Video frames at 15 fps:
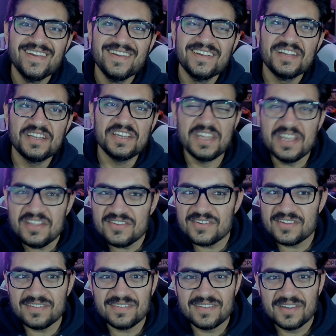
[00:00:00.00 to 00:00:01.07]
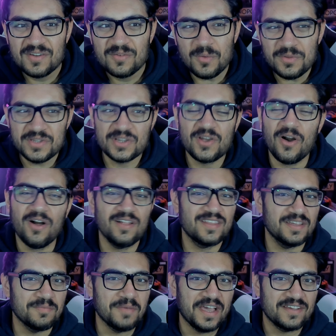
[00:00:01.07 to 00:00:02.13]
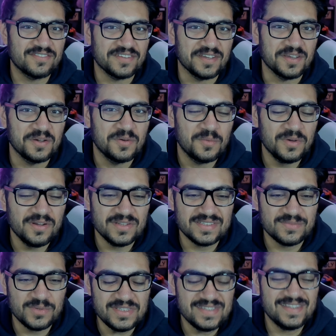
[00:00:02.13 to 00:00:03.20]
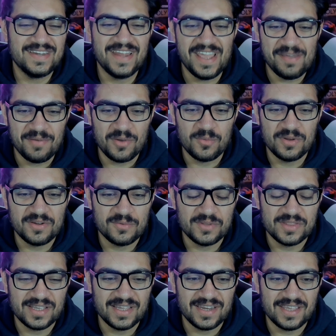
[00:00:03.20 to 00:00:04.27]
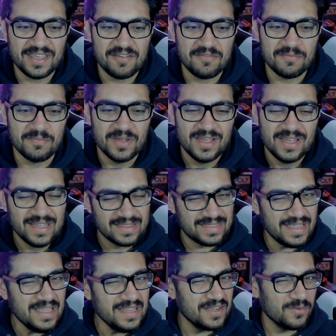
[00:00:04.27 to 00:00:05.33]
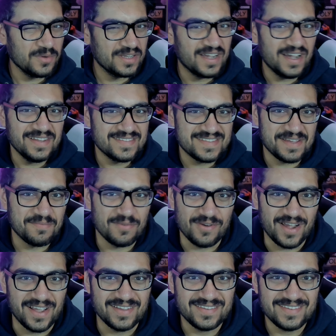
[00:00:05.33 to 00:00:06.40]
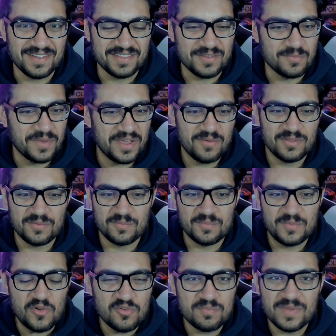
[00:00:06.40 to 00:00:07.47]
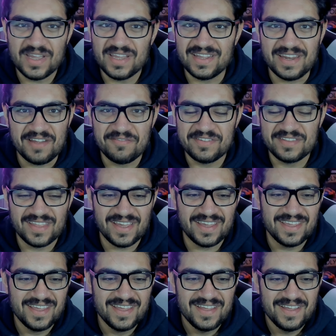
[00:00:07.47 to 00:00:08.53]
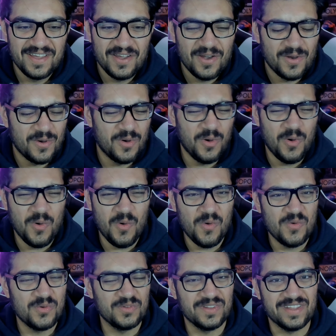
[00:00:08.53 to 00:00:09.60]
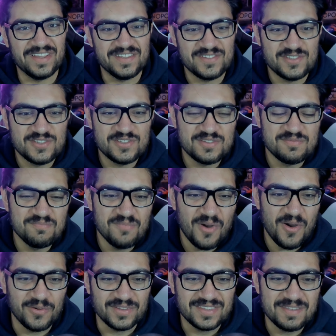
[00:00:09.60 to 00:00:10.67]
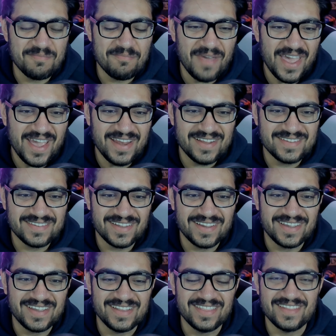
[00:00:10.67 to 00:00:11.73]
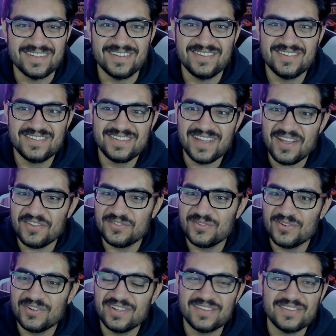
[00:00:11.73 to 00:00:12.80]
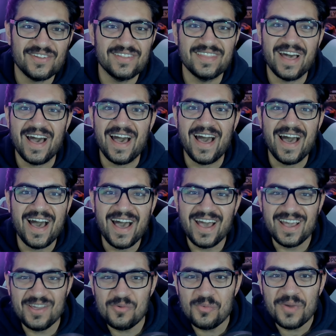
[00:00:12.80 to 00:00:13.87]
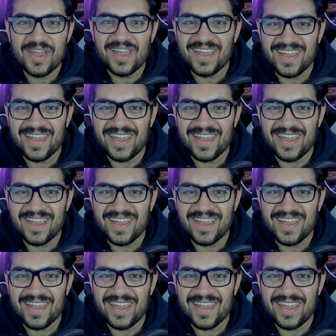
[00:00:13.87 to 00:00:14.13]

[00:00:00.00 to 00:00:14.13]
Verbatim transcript: ninjas. What would you call them actually? What's, what's the name? I wonder what they're going to give them. I think they were gun samurais and the way of the movement and everything. Holy smoke, the man is like in the it's on the highway